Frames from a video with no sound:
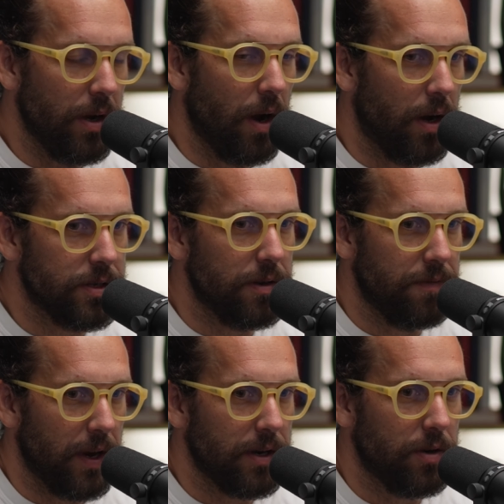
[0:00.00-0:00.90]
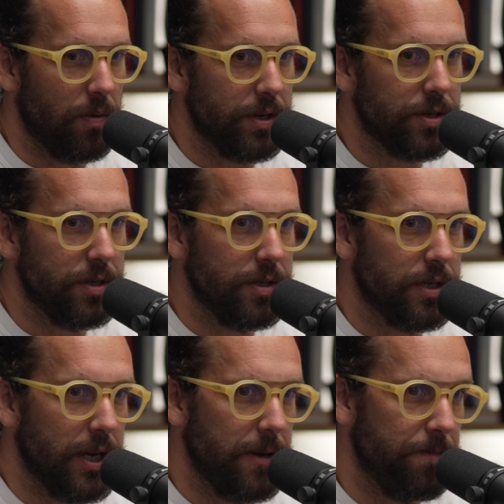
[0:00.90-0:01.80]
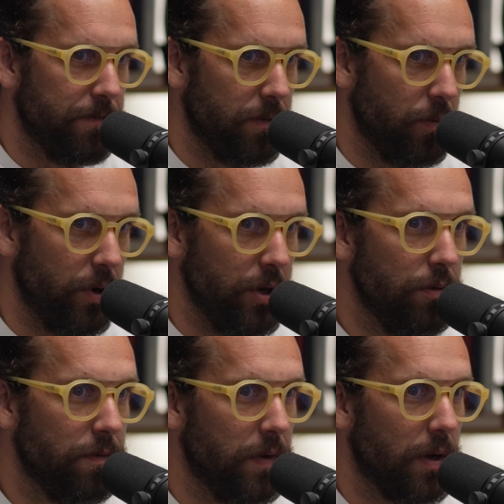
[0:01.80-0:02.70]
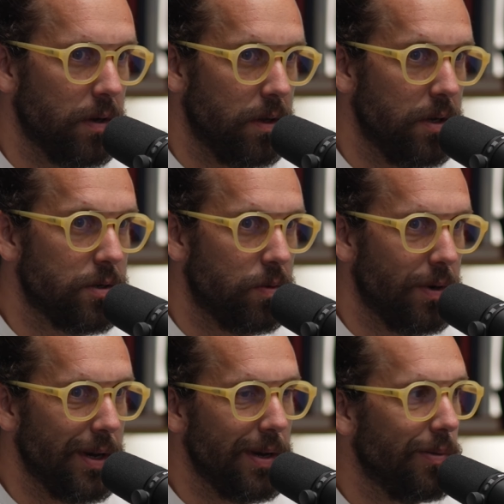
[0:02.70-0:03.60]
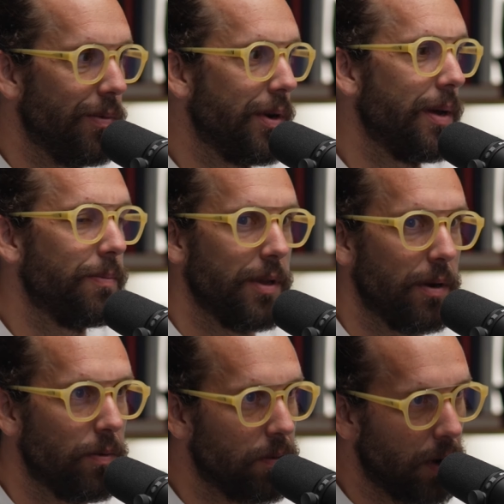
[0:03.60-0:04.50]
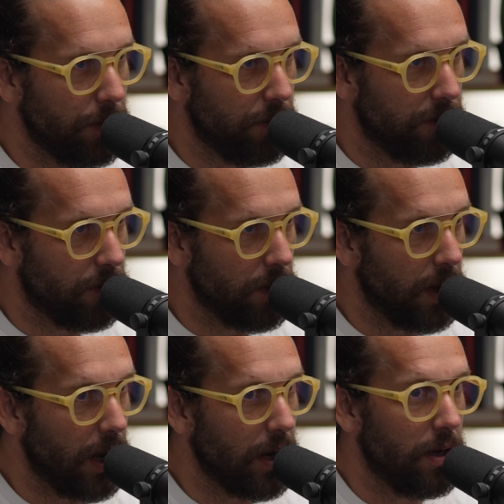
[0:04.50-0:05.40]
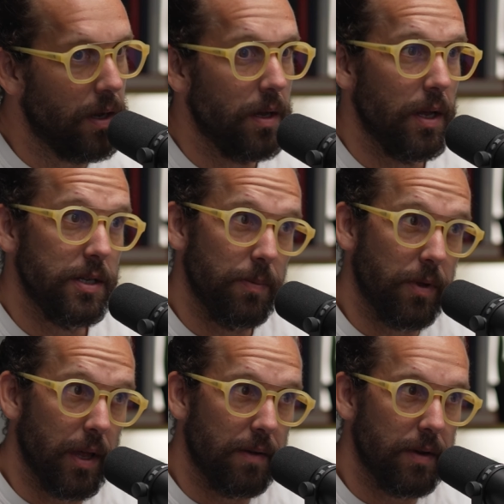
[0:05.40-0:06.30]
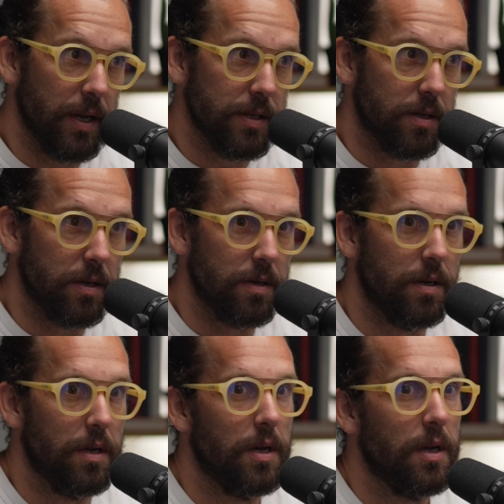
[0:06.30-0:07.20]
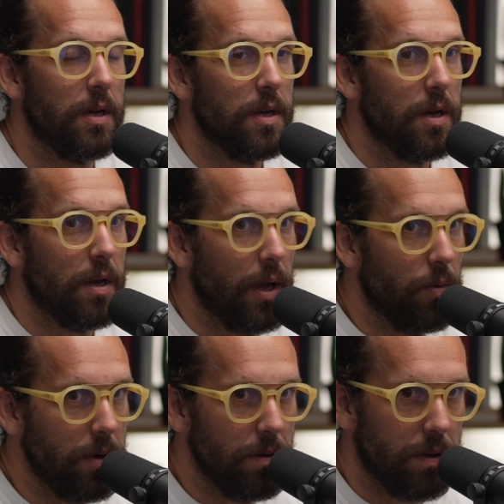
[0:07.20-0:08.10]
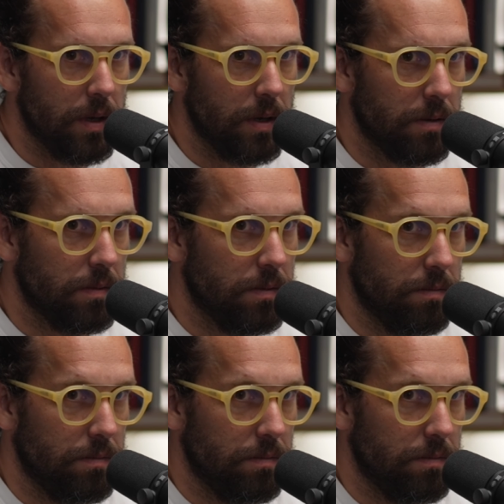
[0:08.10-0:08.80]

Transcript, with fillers: cause and effect question is hey, when you felt this way, what happened like right before that? They typically have an answer. Mm -hmm. Hey, what do you think